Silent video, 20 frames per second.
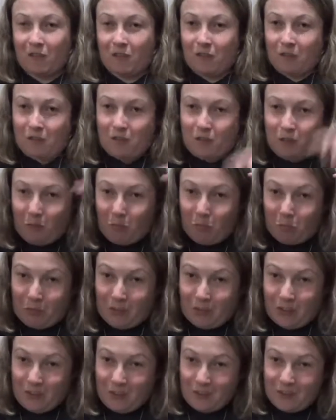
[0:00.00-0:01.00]
because you got
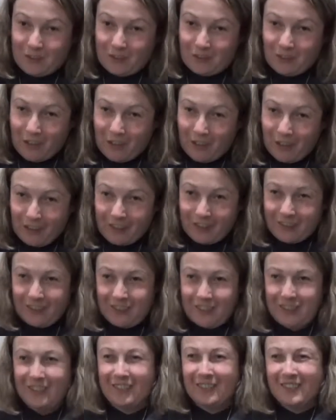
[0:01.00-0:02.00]
billions of
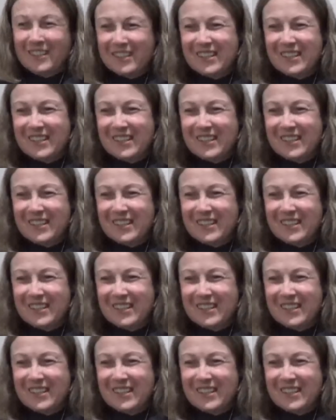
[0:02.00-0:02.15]
dollars.